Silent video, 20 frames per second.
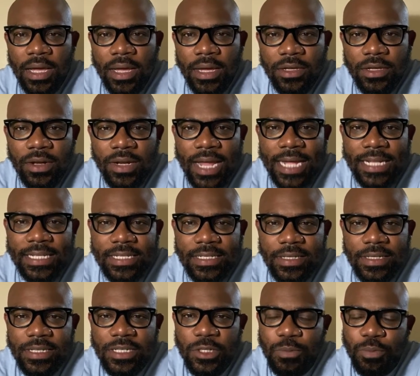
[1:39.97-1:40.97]
Your
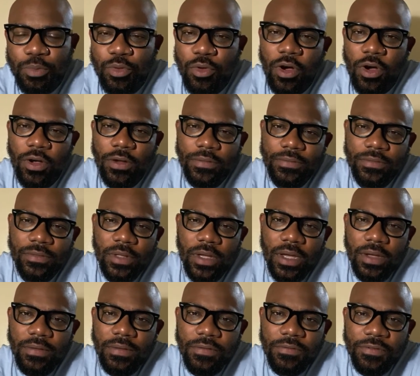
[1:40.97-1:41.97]
lighting is poor.
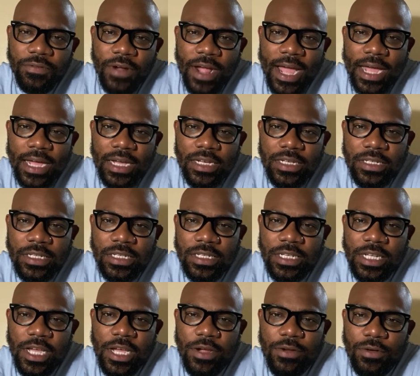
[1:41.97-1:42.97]
Frank De
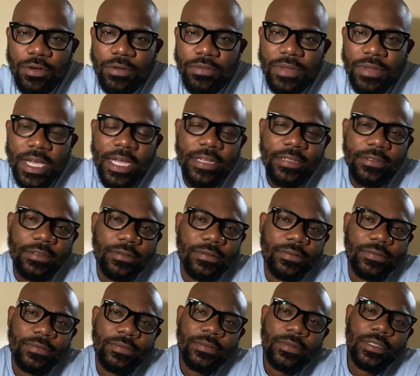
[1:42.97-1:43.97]
Niro, man.
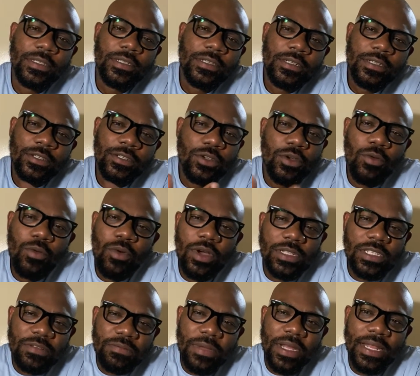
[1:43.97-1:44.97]
So
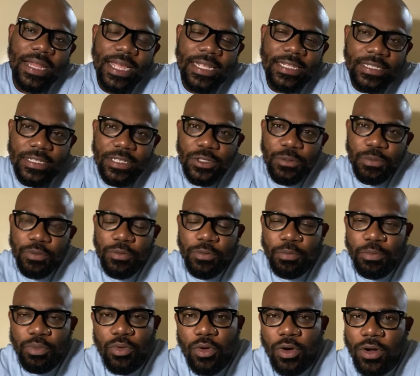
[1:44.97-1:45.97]
what if my lighting is
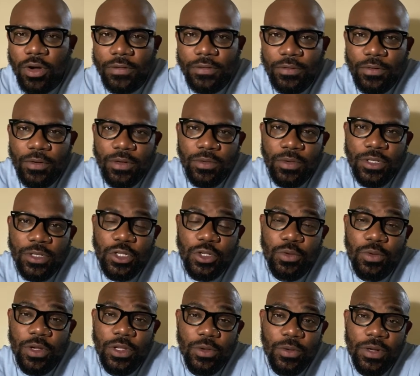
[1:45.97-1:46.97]
poor? What do you
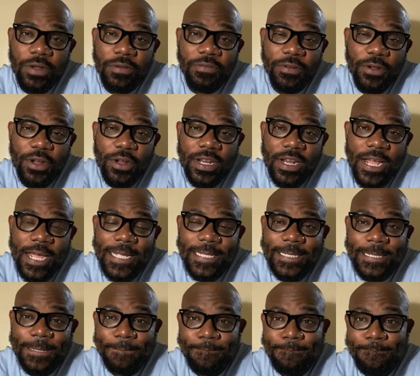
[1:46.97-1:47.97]
want? You want a
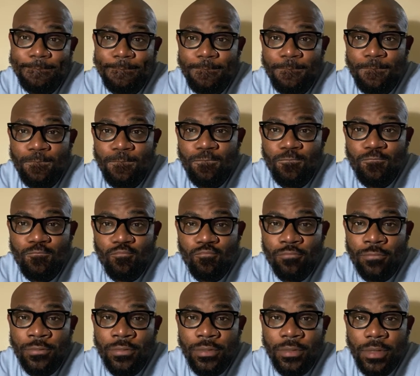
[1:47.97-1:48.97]
floodlight?
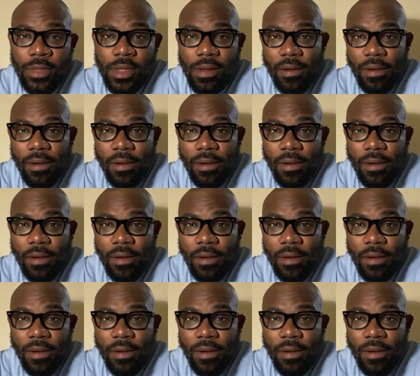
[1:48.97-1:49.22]
Now